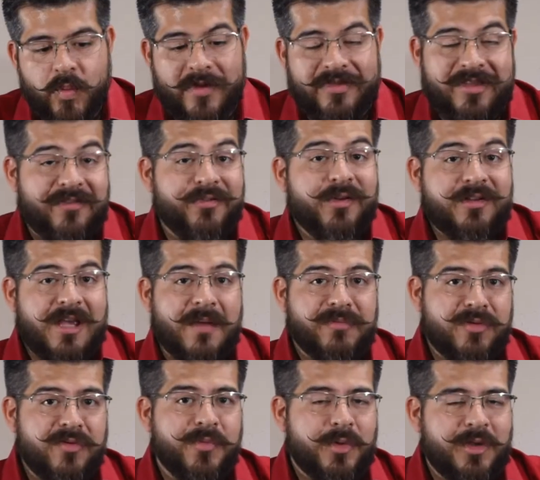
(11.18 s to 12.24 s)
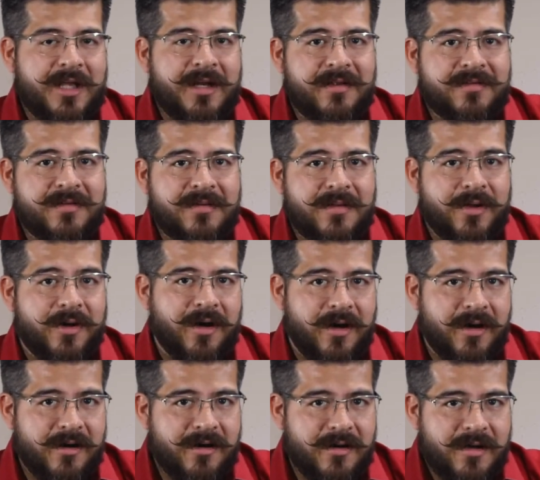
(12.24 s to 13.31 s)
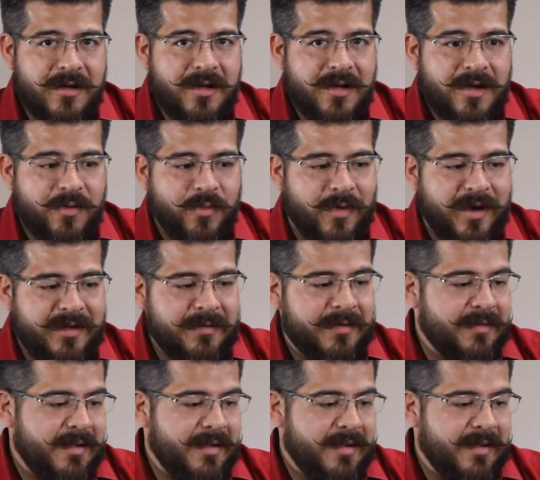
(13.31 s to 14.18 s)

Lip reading: What different types of botines there are? What